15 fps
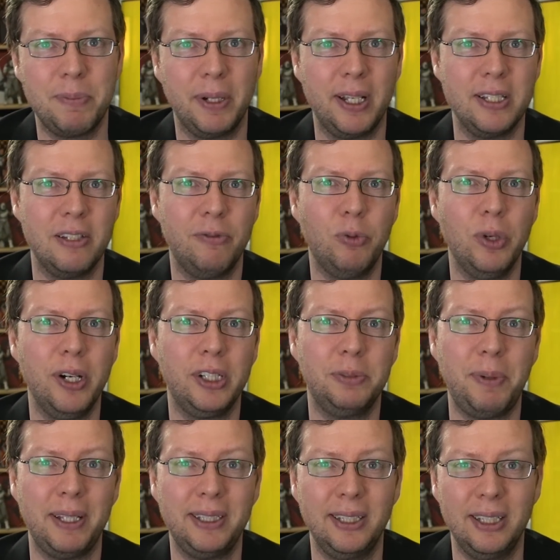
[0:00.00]
Because if we're
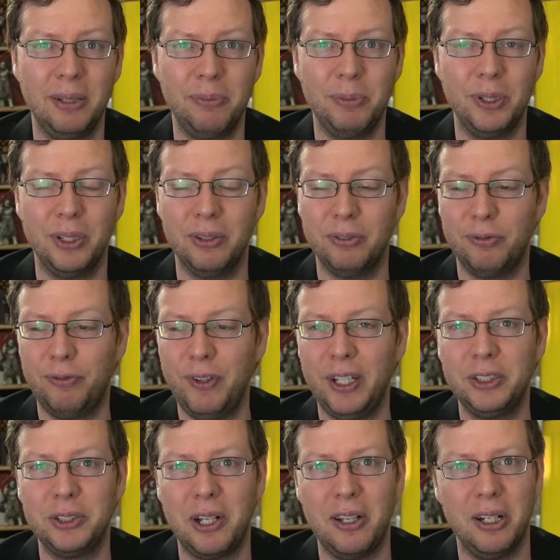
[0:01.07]
expecting them to
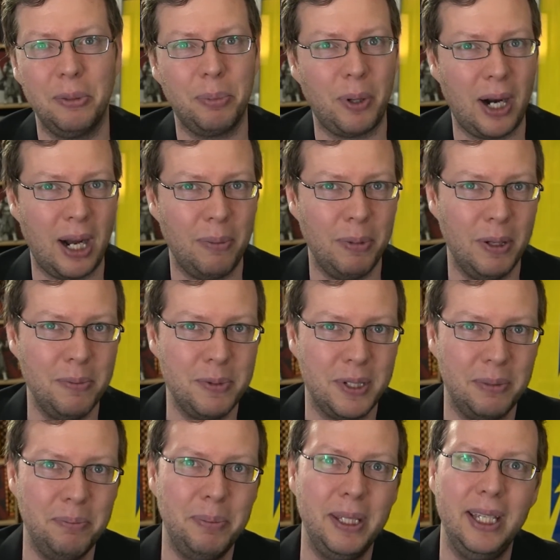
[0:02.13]
fix all our problems
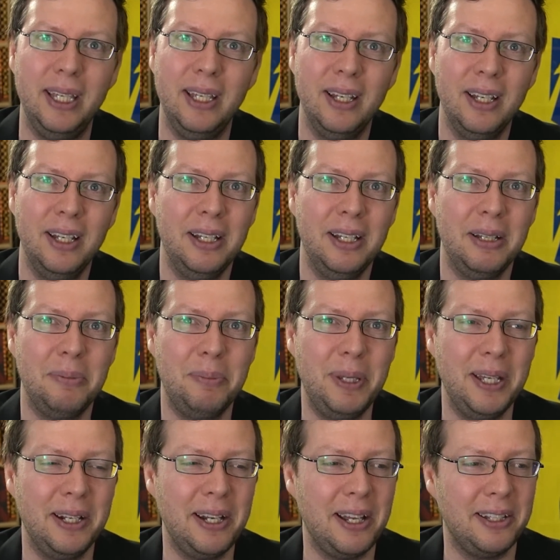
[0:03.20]
and be
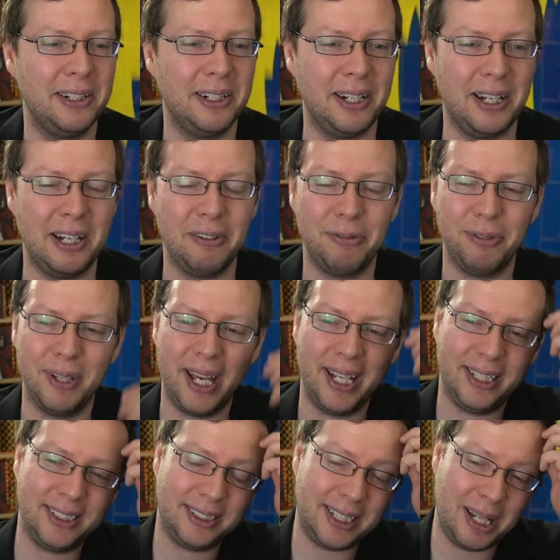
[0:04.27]
be another uh,
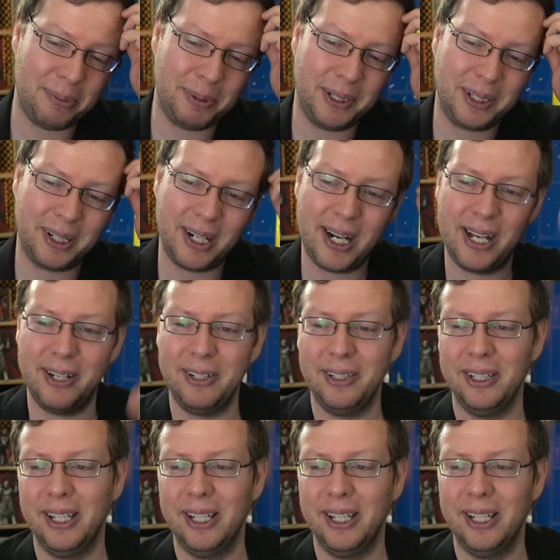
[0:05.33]
flag to stamp in the ground.